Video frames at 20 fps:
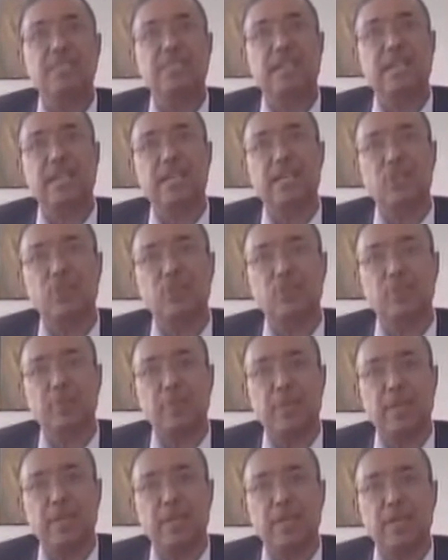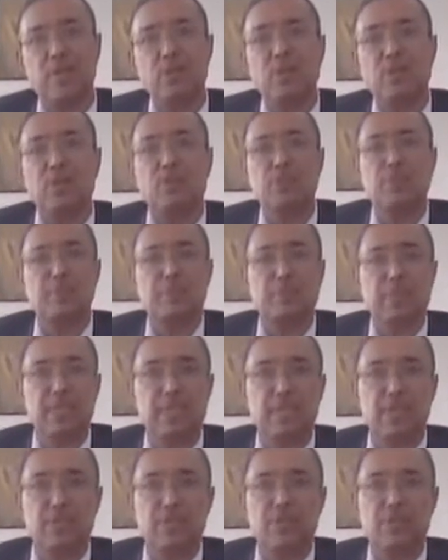kind of a background, we
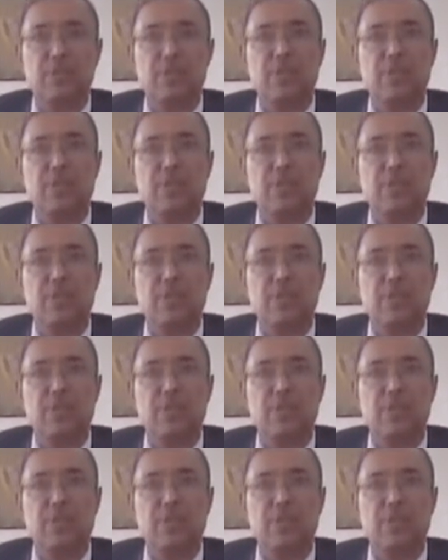believe